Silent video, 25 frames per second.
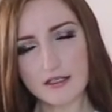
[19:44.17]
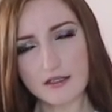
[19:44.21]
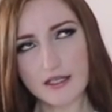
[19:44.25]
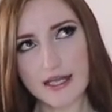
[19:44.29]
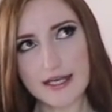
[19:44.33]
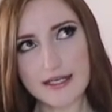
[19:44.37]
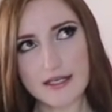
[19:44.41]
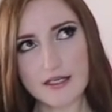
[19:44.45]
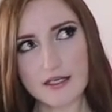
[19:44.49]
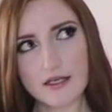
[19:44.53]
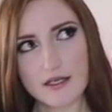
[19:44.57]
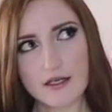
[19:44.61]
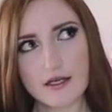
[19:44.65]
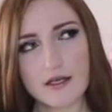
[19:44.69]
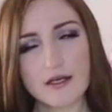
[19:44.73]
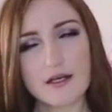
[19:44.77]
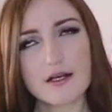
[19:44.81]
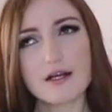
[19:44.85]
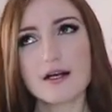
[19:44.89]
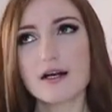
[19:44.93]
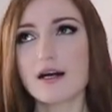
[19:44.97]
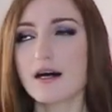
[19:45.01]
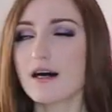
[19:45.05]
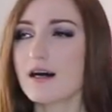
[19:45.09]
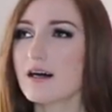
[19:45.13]
Like
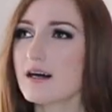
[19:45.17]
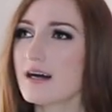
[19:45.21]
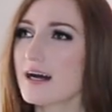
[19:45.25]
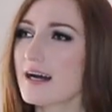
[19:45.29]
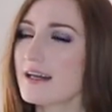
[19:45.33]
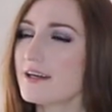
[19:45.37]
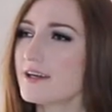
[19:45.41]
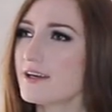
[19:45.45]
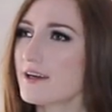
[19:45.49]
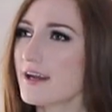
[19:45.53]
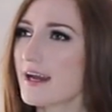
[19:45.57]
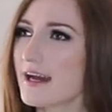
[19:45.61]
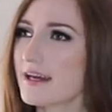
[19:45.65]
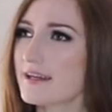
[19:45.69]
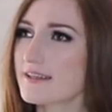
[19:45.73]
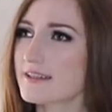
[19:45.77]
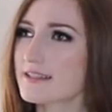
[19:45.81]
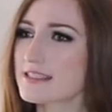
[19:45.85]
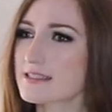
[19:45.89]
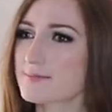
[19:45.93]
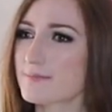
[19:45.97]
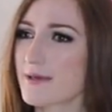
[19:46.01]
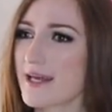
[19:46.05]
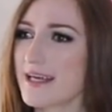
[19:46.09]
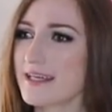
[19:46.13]
I don't know how to
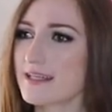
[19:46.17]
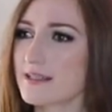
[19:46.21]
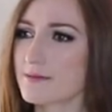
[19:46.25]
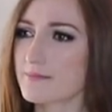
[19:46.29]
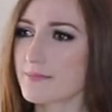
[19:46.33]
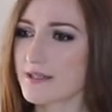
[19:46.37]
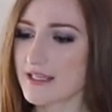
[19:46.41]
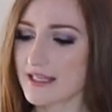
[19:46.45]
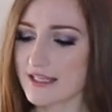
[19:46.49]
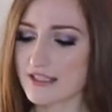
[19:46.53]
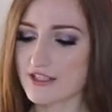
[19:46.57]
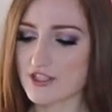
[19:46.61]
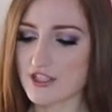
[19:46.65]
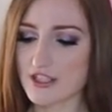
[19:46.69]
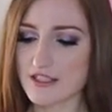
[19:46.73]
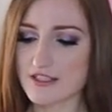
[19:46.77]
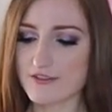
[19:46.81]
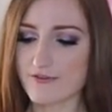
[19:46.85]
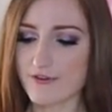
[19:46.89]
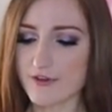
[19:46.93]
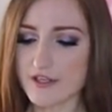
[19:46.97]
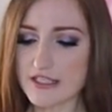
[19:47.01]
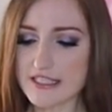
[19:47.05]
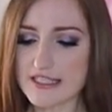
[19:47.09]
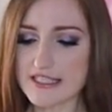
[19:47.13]
explain it, but it's,
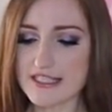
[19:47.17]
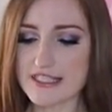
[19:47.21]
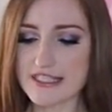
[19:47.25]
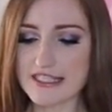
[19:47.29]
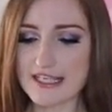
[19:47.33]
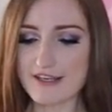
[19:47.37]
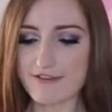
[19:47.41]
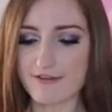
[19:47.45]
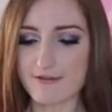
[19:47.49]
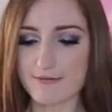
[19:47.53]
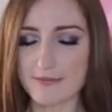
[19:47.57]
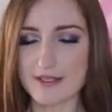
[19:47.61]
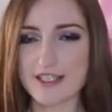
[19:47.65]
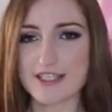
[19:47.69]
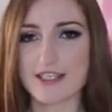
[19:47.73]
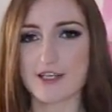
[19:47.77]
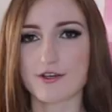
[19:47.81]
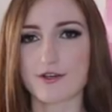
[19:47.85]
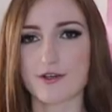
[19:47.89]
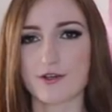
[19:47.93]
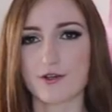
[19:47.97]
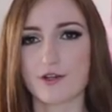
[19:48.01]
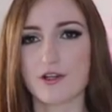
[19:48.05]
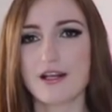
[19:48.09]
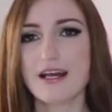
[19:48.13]
it's very stiff
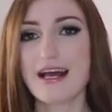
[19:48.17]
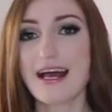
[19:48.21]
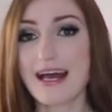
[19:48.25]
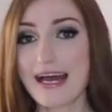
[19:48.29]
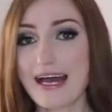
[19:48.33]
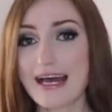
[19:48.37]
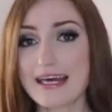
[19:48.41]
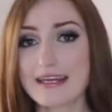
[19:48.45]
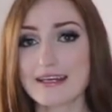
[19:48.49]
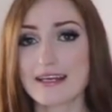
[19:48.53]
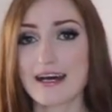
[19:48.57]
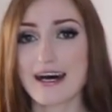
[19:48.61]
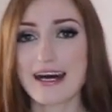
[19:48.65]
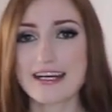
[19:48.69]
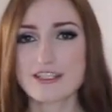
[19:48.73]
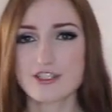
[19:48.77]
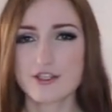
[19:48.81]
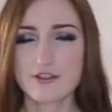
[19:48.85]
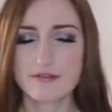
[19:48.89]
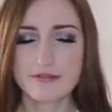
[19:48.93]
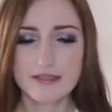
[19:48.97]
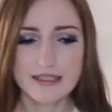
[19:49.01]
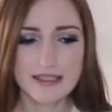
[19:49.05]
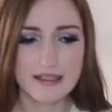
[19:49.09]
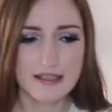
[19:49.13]
material, and I
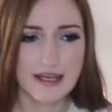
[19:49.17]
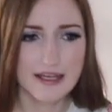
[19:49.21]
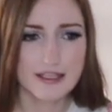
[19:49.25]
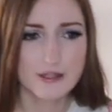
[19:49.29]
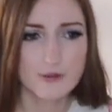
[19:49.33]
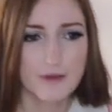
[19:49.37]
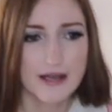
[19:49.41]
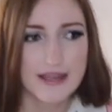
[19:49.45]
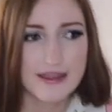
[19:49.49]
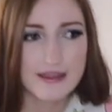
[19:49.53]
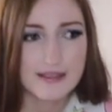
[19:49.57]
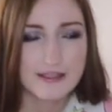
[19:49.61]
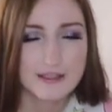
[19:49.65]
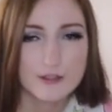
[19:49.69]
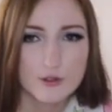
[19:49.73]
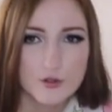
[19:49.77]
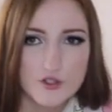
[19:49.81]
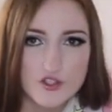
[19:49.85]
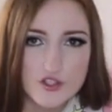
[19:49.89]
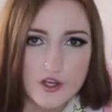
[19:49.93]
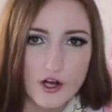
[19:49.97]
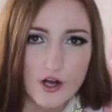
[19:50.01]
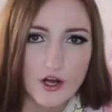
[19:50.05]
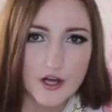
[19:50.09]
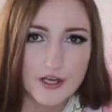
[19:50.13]
don't really like the way that it
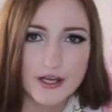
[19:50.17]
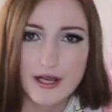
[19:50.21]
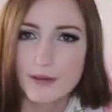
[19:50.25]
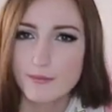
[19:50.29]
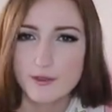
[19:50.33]
looks on.